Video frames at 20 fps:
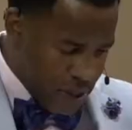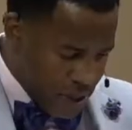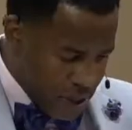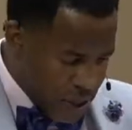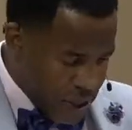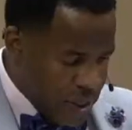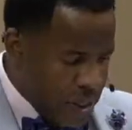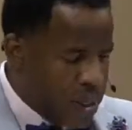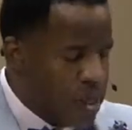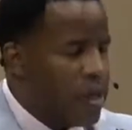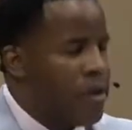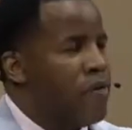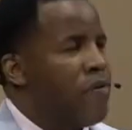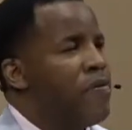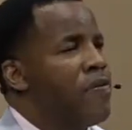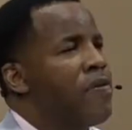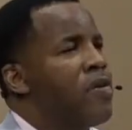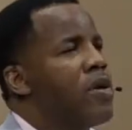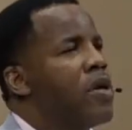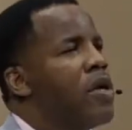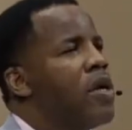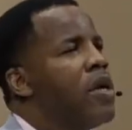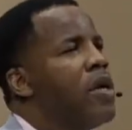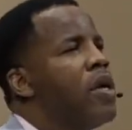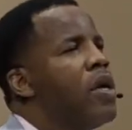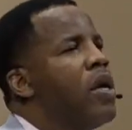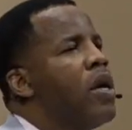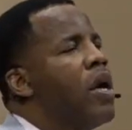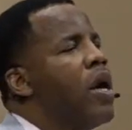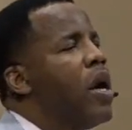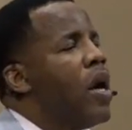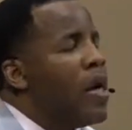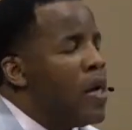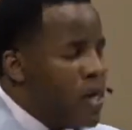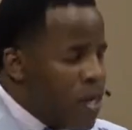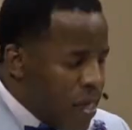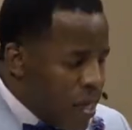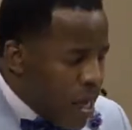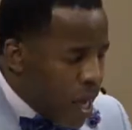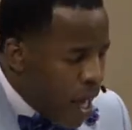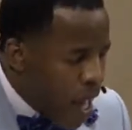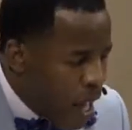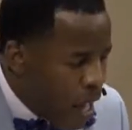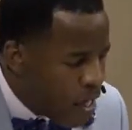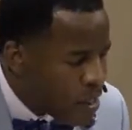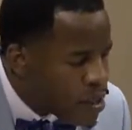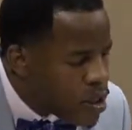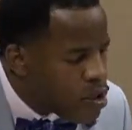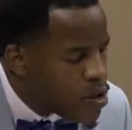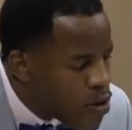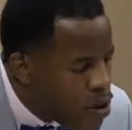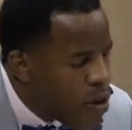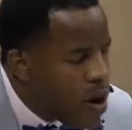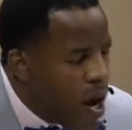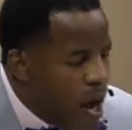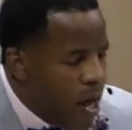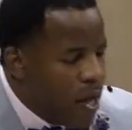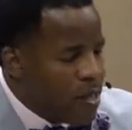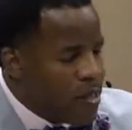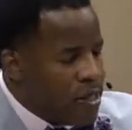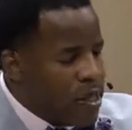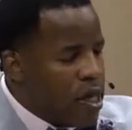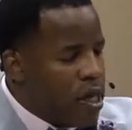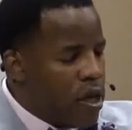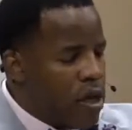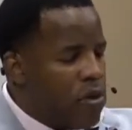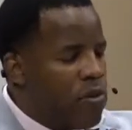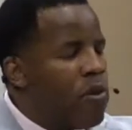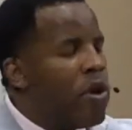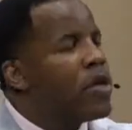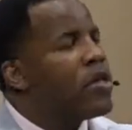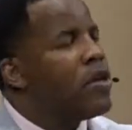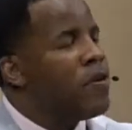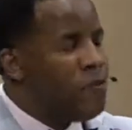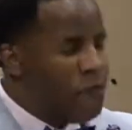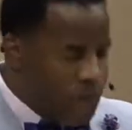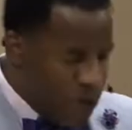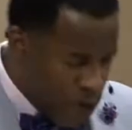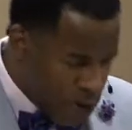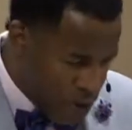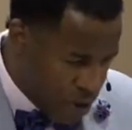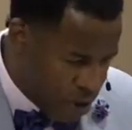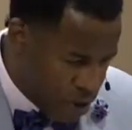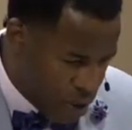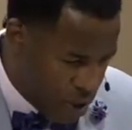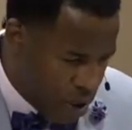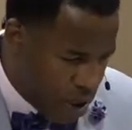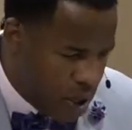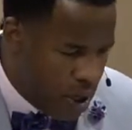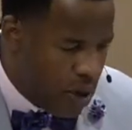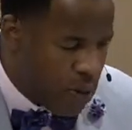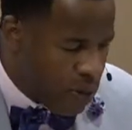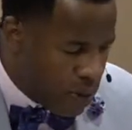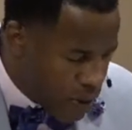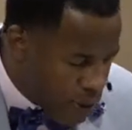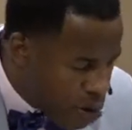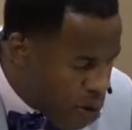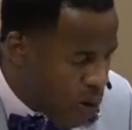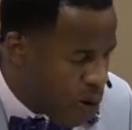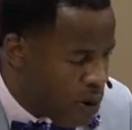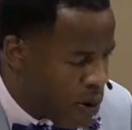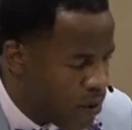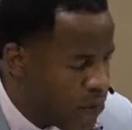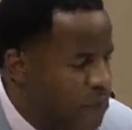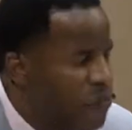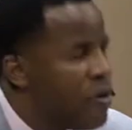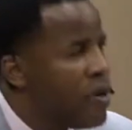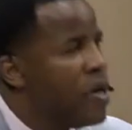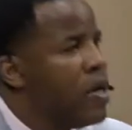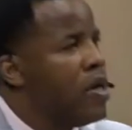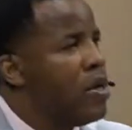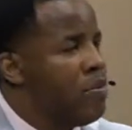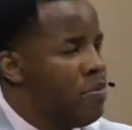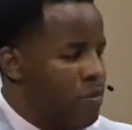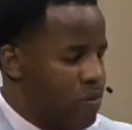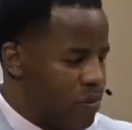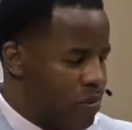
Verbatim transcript: slave, he had no idea what the future would hold for him.